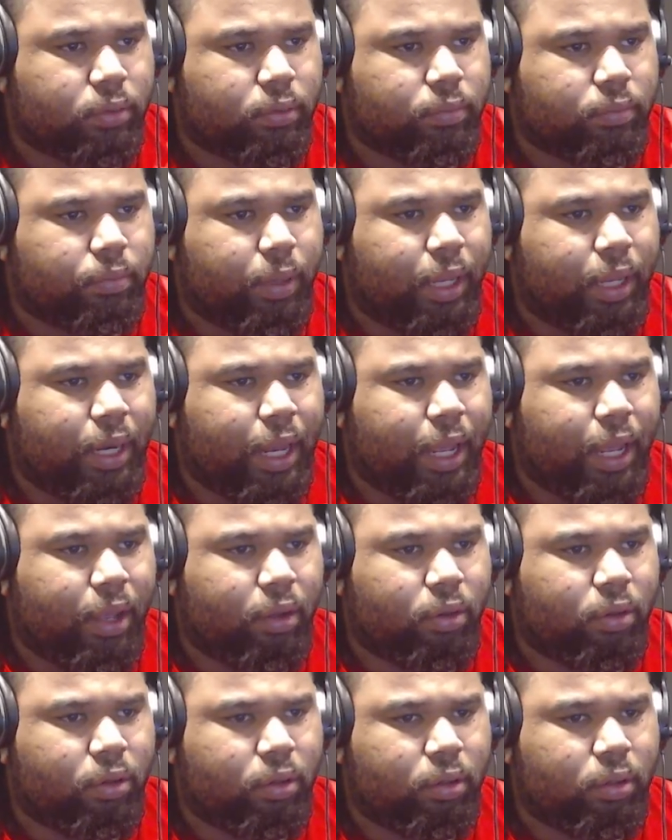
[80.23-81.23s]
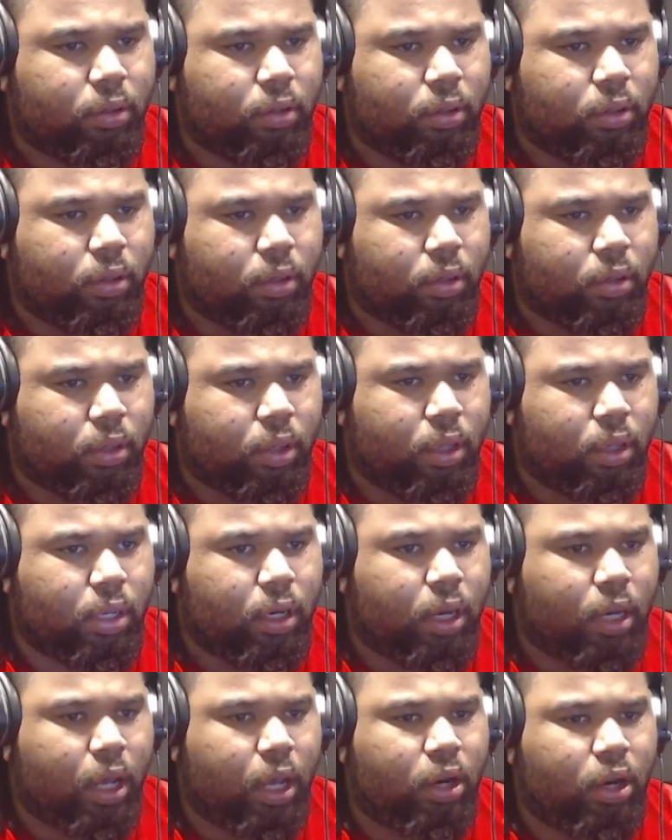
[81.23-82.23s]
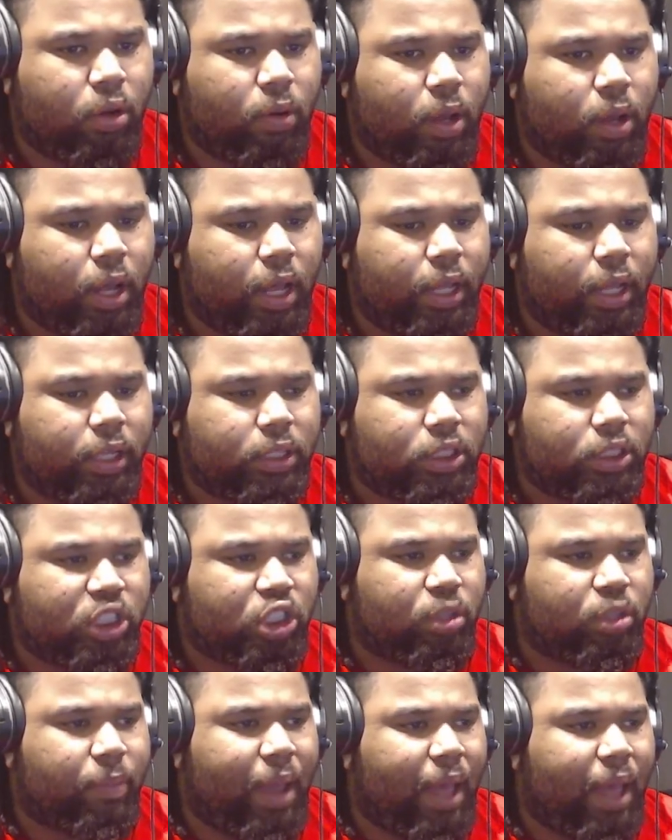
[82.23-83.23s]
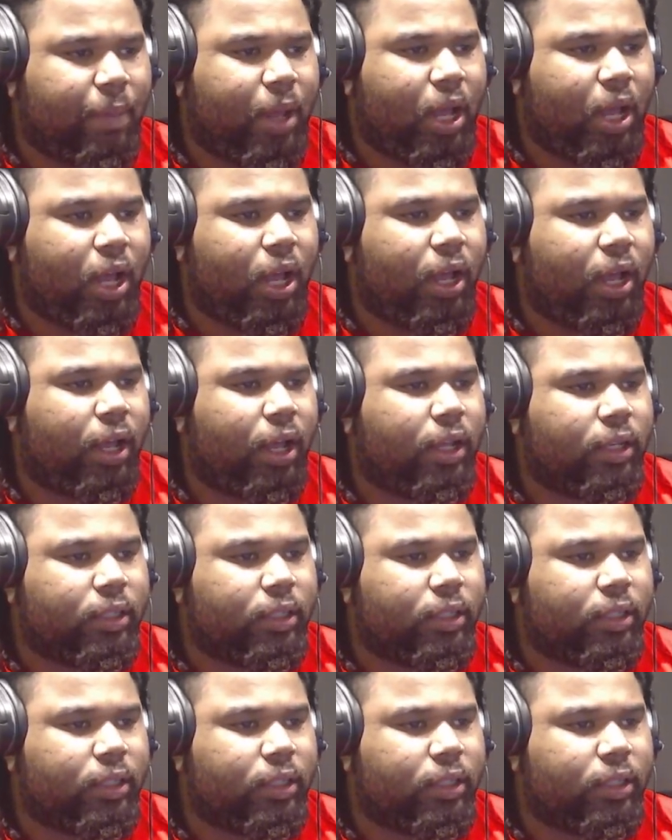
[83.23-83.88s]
Pin down. Another one. Schmat ball.